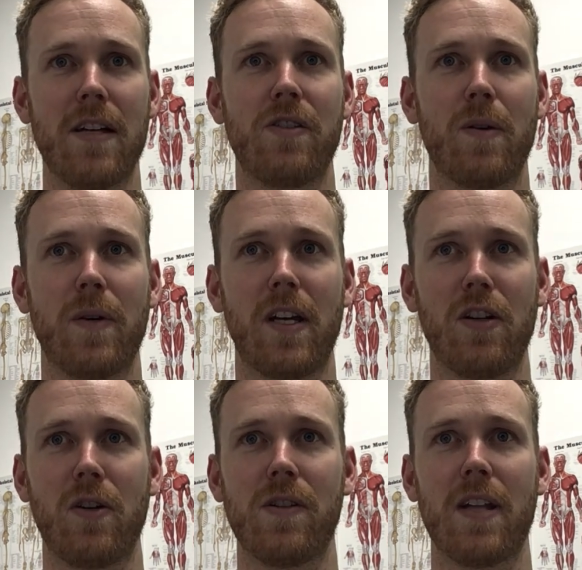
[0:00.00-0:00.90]
so we can
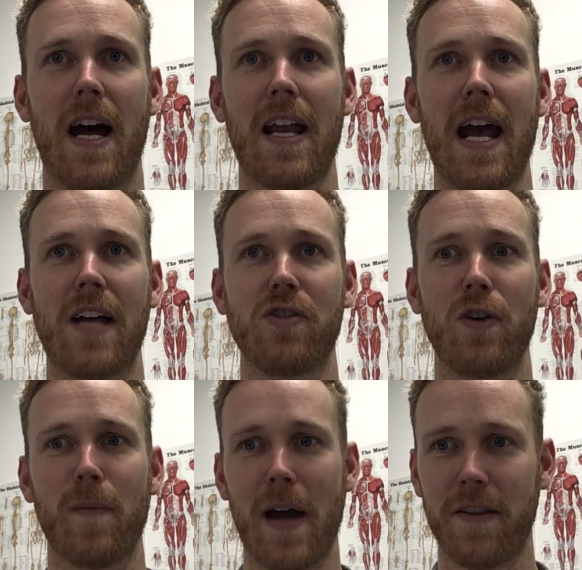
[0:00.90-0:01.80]
use that as
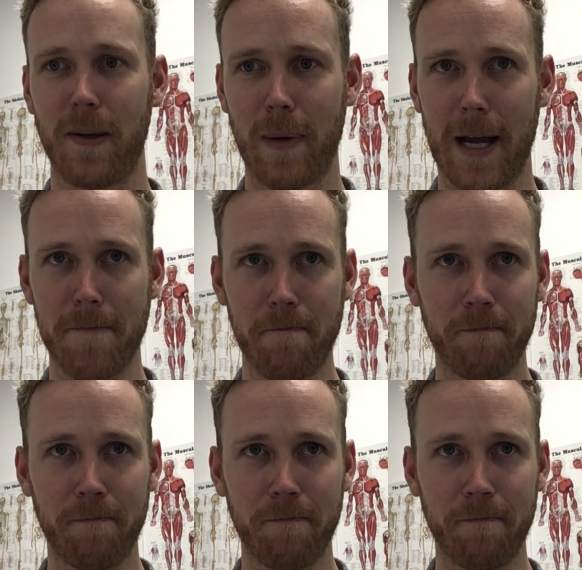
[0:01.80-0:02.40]
neuropathic pain.